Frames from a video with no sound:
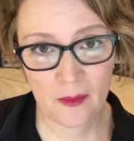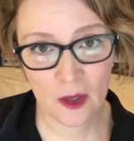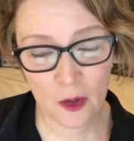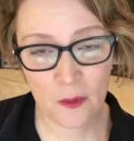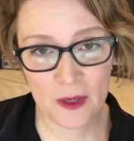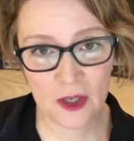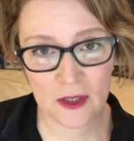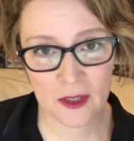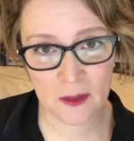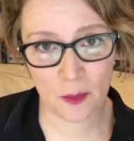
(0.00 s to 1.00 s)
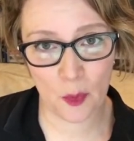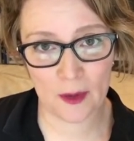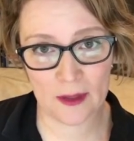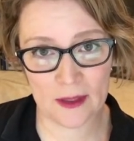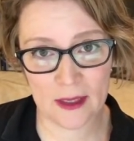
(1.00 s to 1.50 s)
could be just as
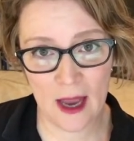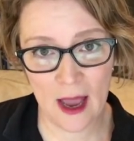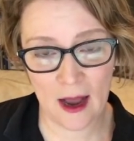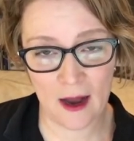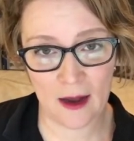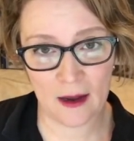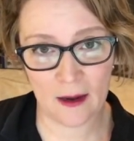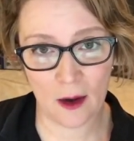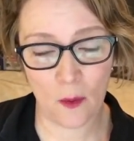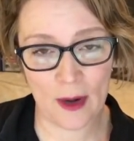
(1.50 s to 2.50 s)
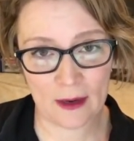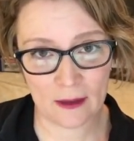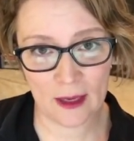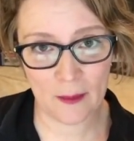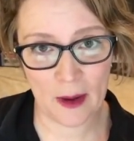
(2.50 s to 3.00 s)
important a way to
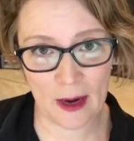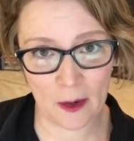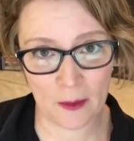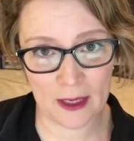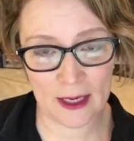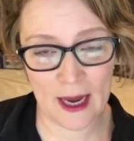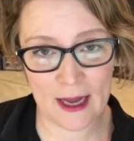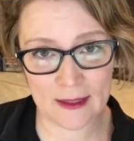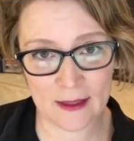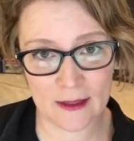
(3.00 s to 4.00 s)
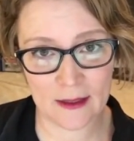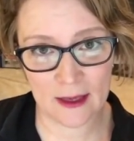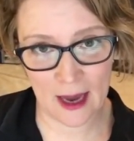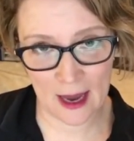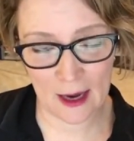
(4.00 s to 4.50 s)
think about equity as
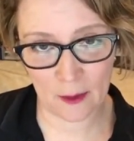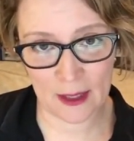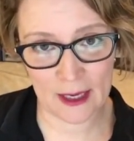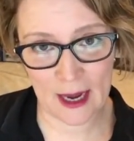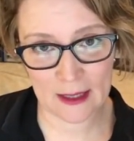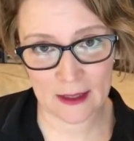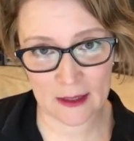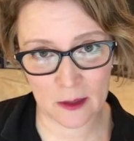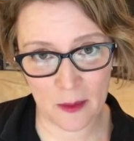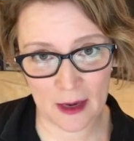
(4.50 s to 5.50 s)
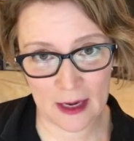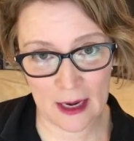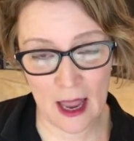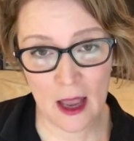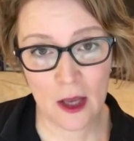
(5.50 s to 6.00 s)
equity and access to money.
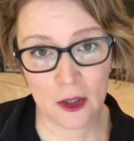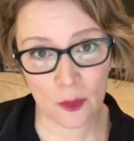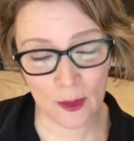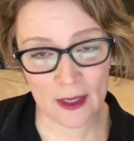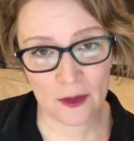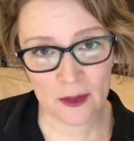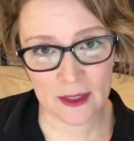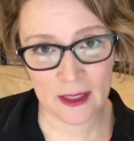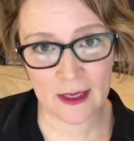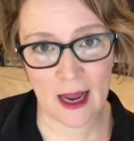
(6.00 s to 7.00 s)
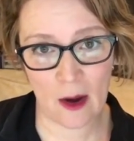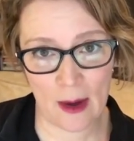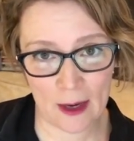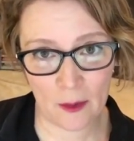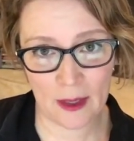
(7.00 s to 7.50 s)
So we're interested in how
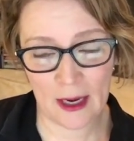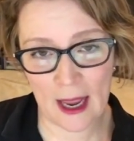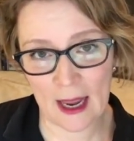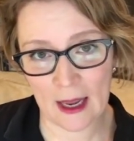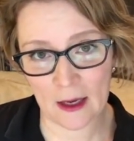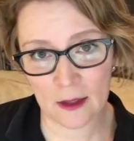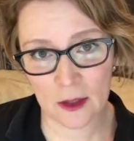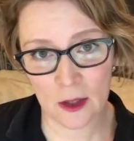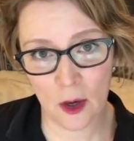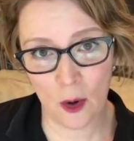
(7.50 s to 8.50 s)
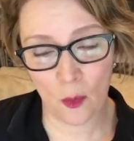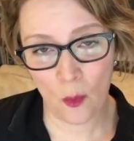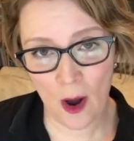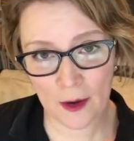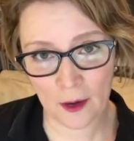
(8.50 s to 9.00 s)
equity and
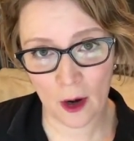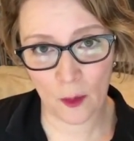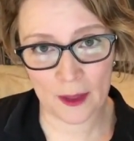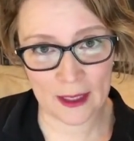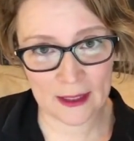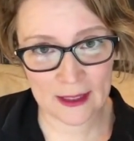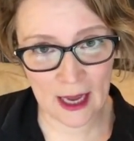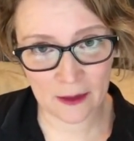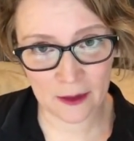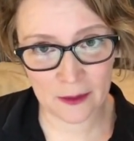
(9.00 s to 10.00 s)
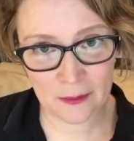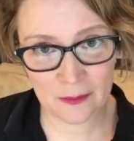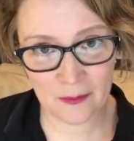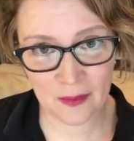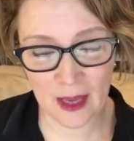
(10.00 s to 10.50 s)
water are working together,
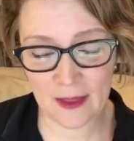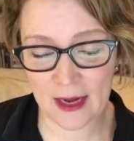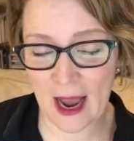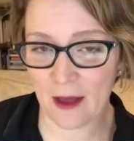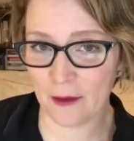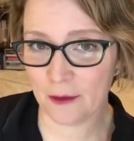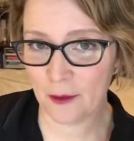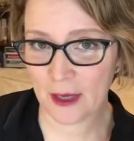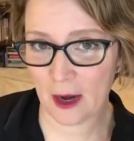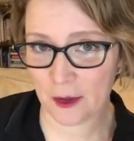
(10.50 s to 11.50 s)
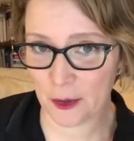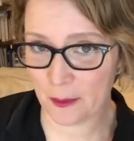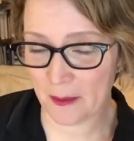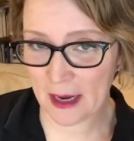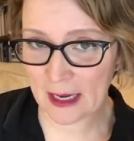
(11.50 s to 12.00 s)
and then how the third character,
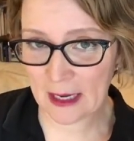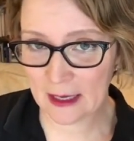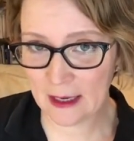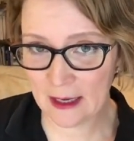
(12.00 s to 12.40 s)
money,